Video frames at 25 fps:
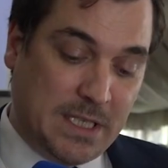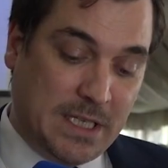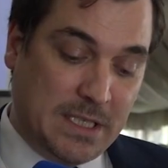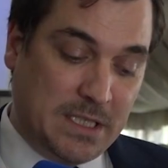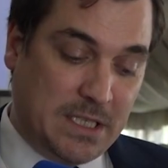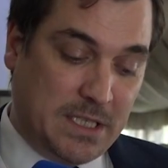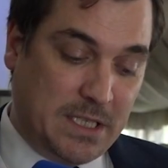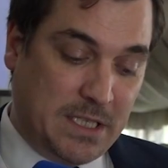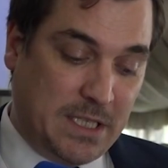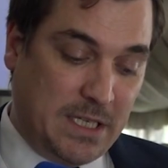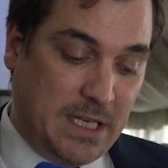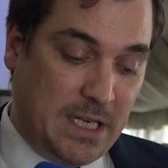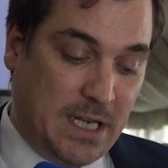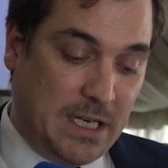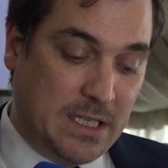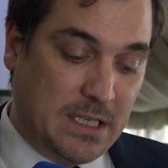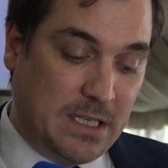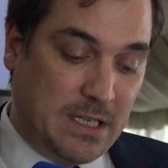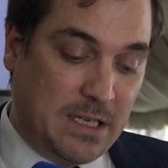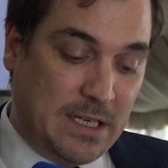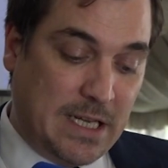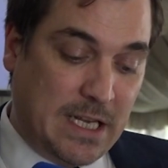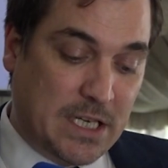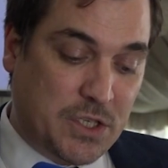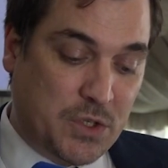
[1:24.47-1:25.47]
entity under
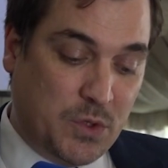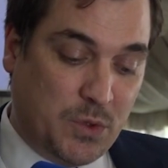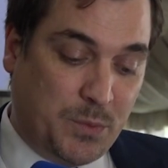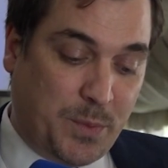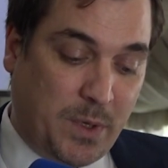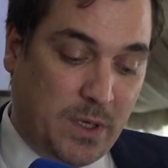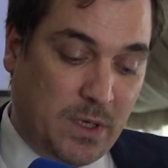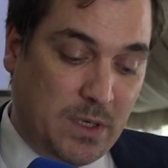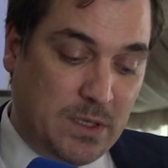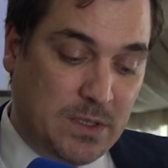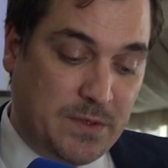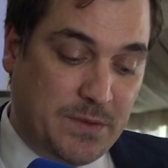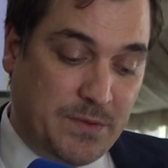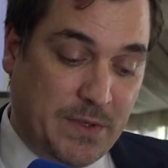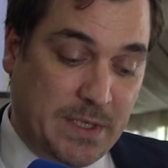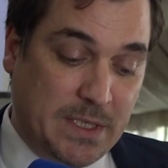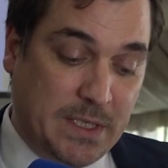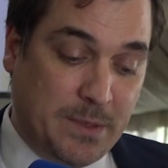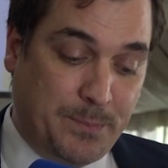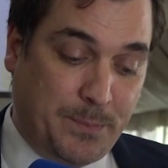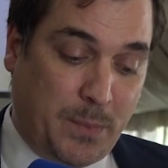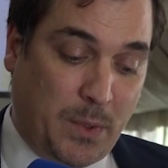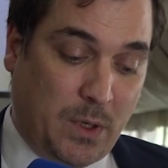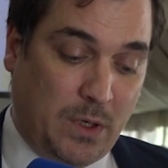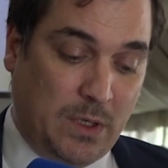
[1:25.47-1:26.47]
the national
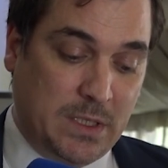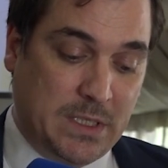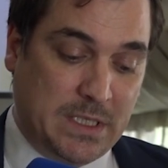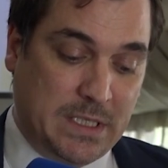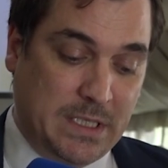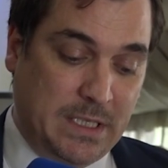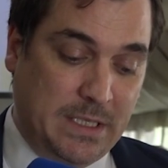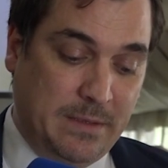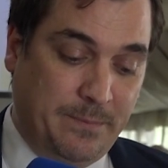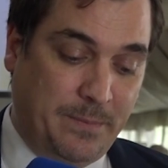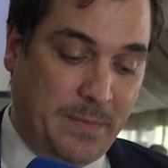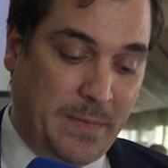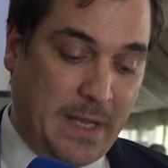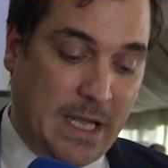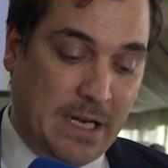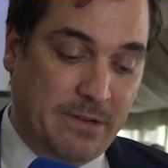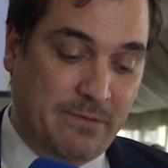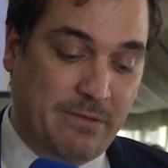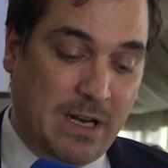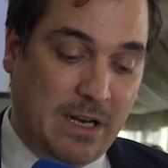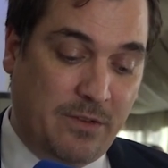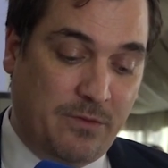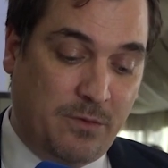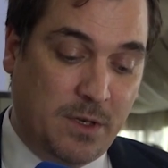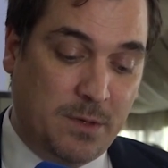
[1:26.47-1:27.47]
policy and
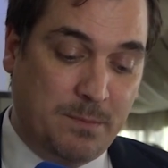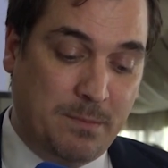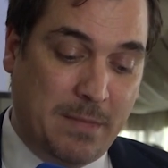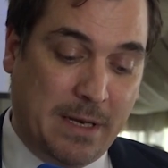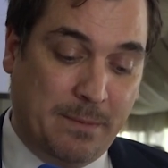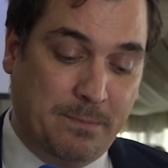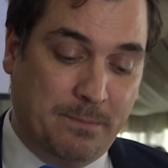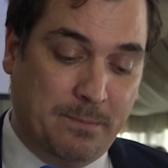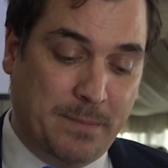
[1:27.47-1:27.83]
relevant